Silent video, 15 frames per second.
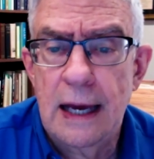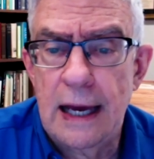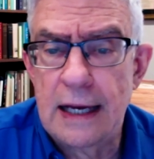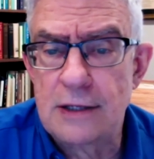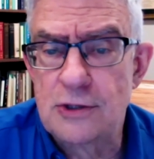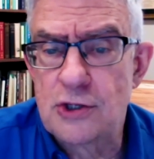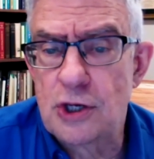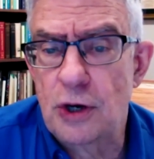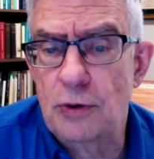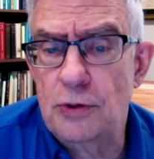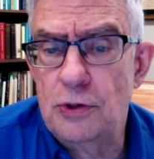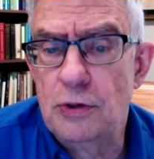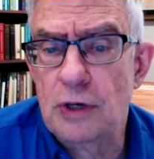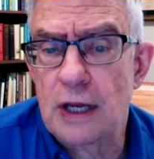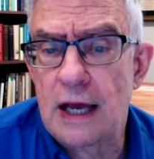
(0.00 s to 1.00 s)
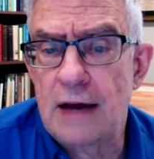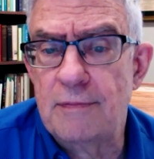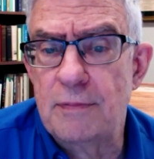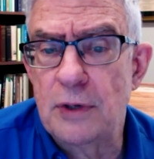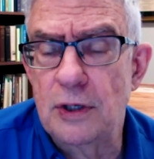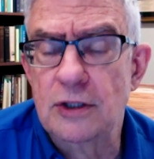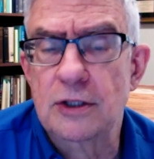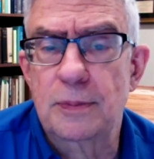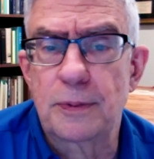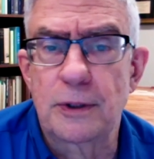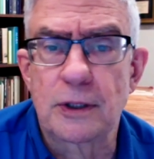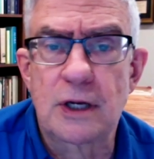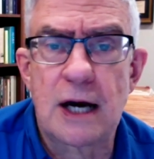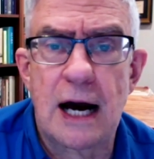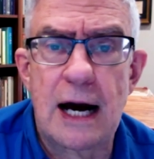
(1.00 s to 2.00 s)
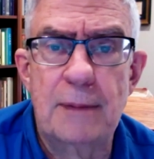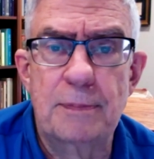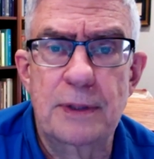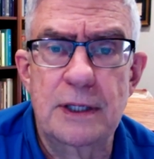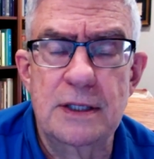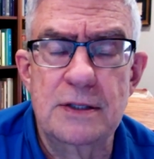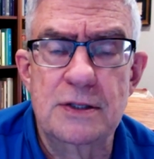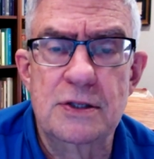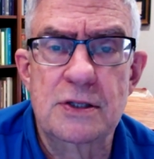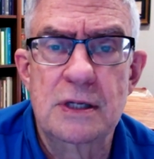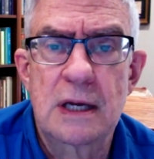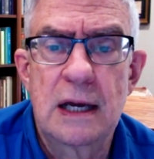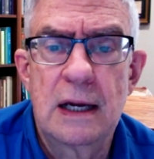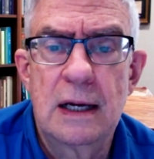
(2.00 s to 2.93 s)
And so you could have multiple copies,